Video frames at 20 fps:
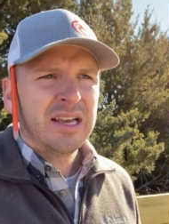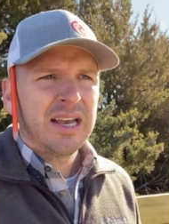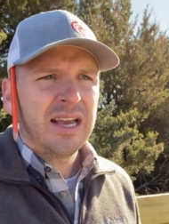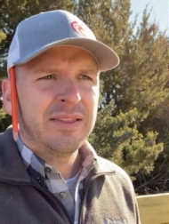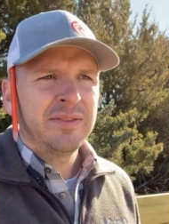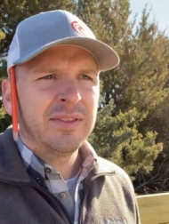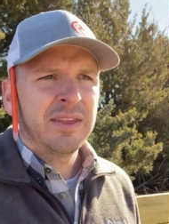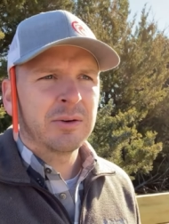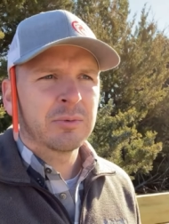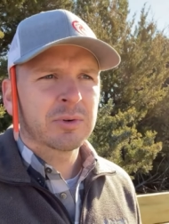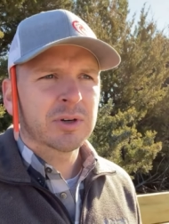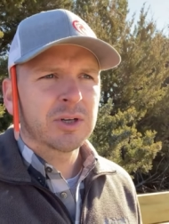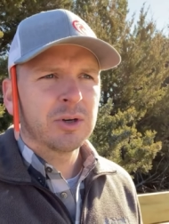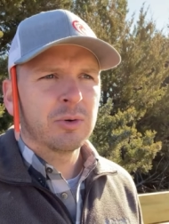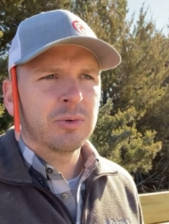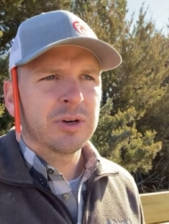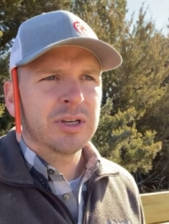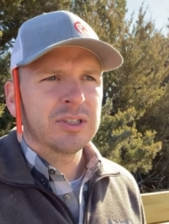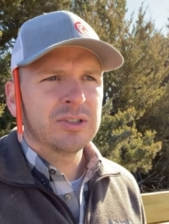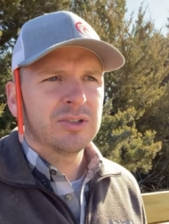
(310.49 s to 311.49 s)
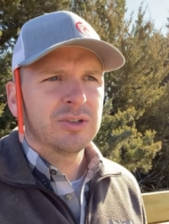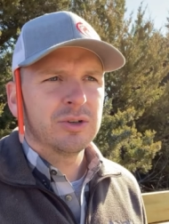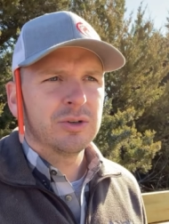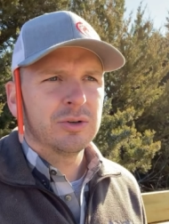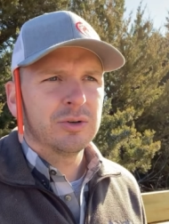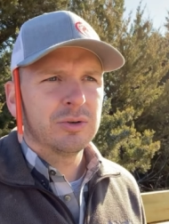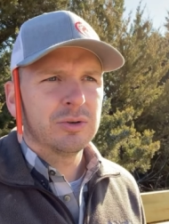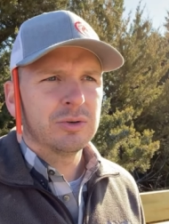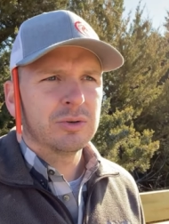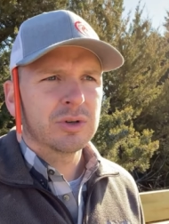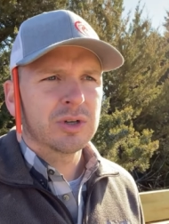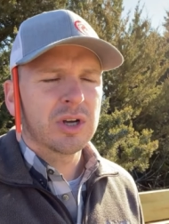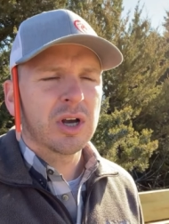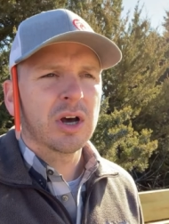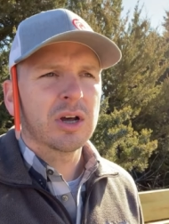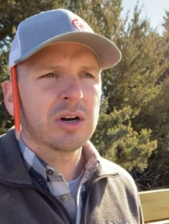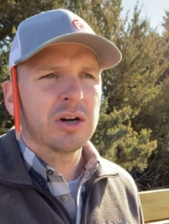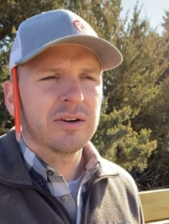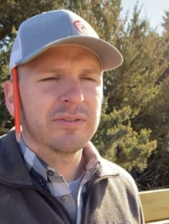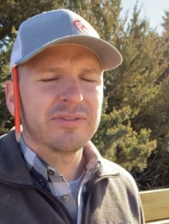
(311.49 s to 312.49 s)
and then we're going to
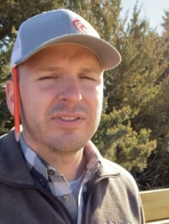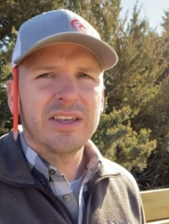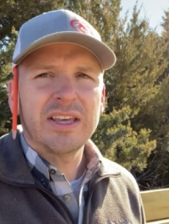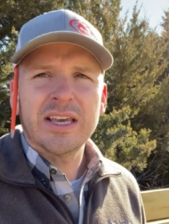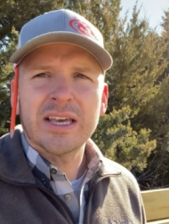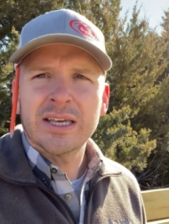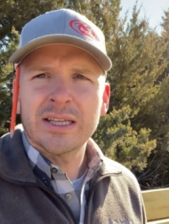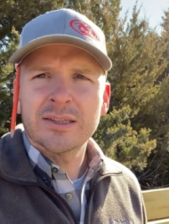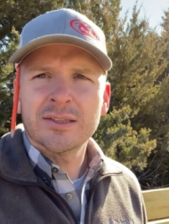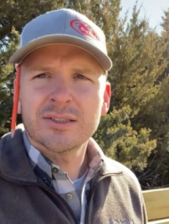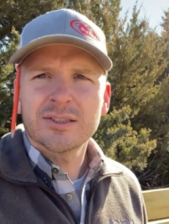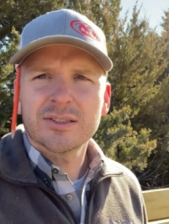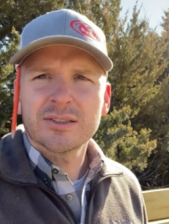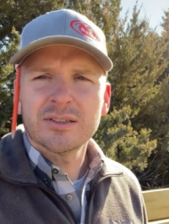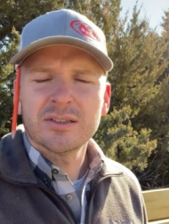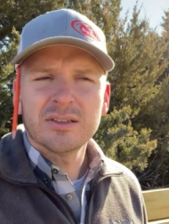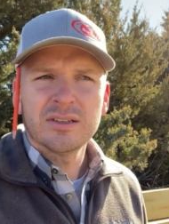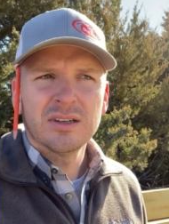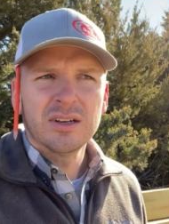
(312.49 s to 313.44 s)
cut off the ends